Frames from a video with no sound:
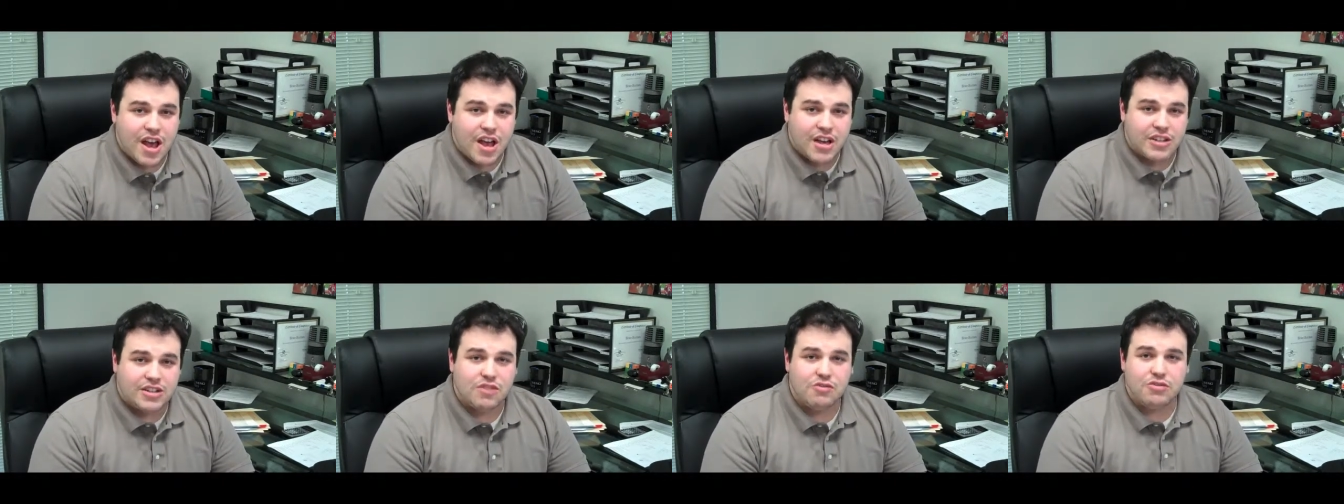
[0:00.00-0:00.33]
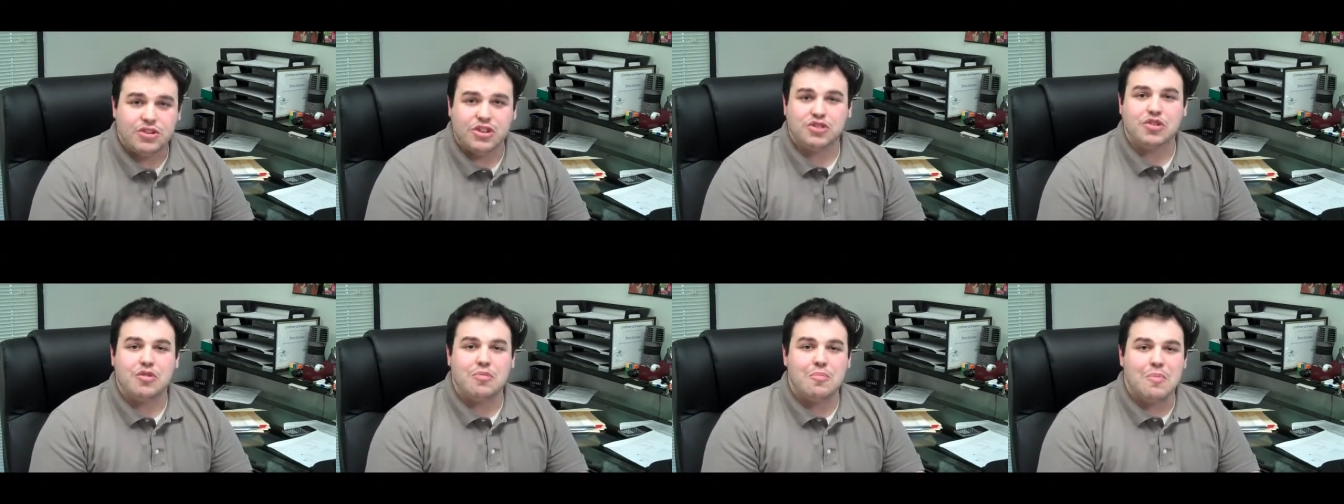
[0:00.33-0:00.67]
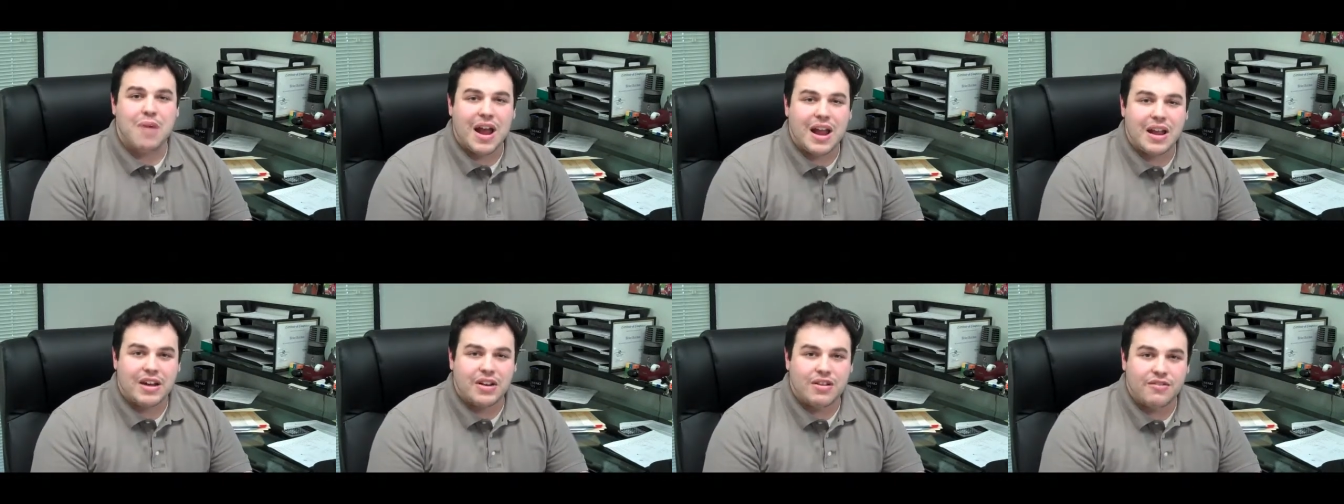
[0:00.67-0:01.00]
So just
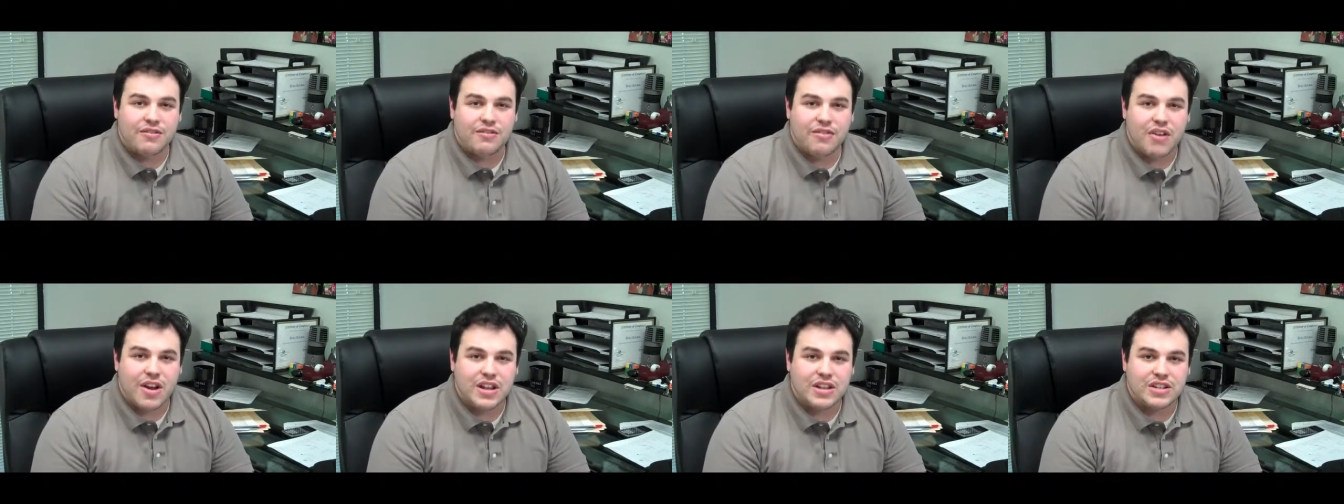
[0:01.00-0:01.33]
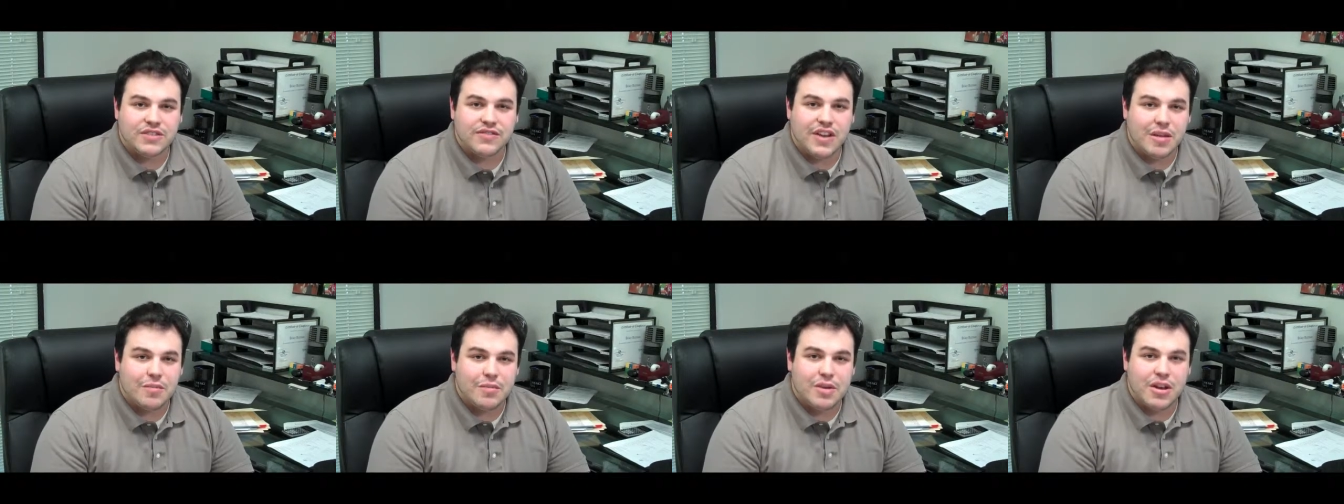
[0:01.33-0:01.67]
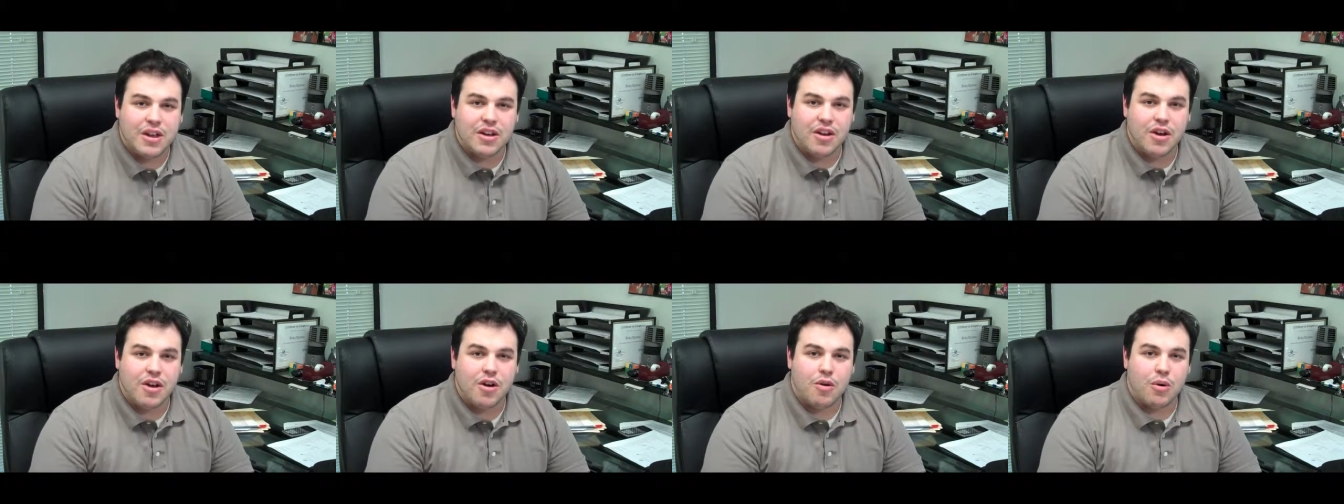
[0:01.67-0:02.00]
remind your friends, family,
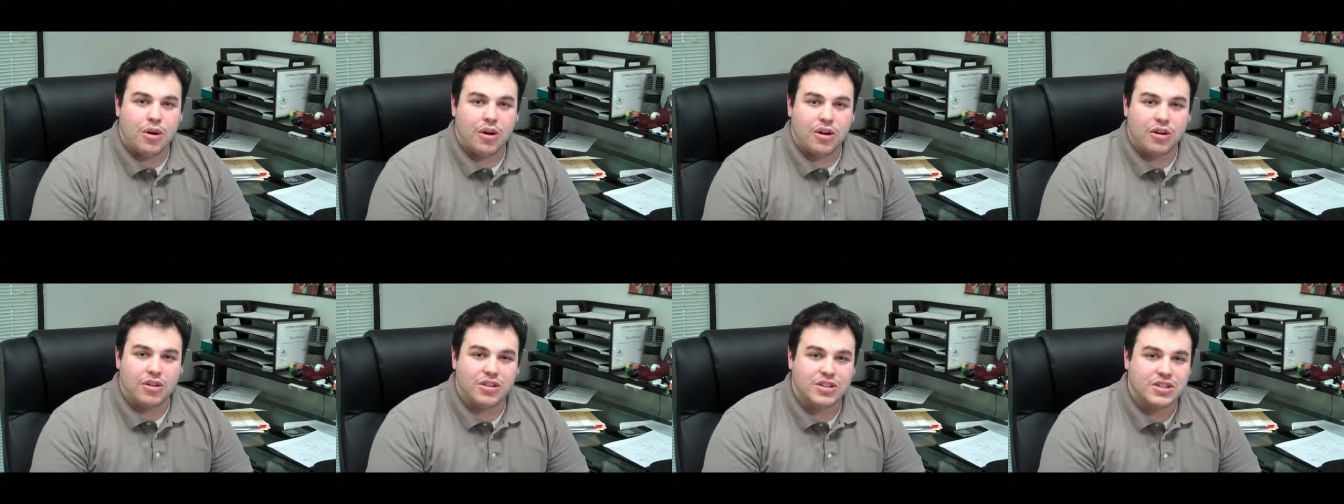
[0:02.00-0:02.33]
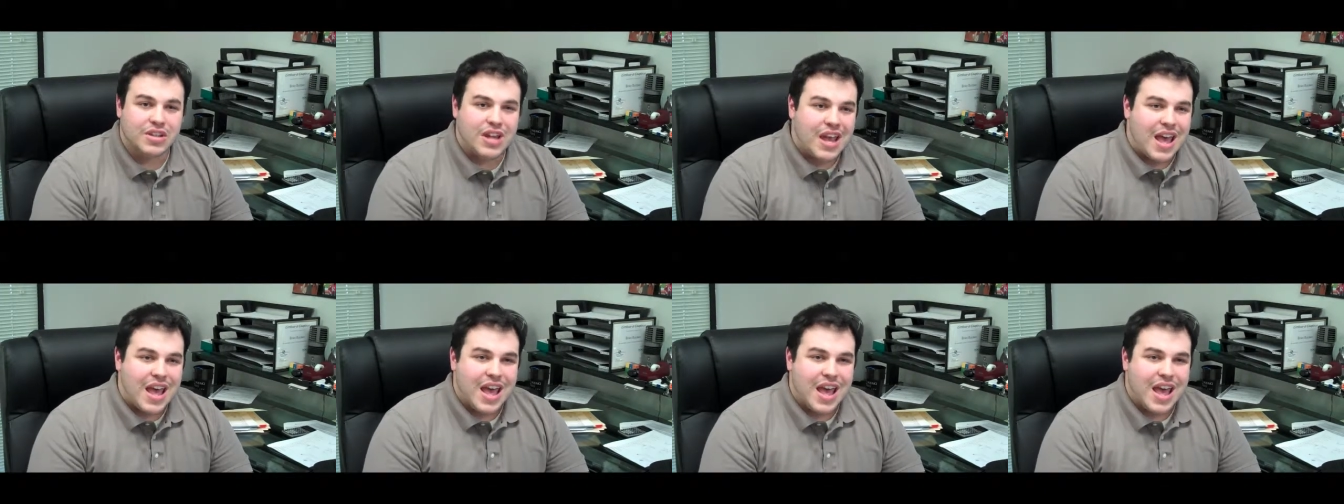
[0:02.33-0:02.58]
and coworkers,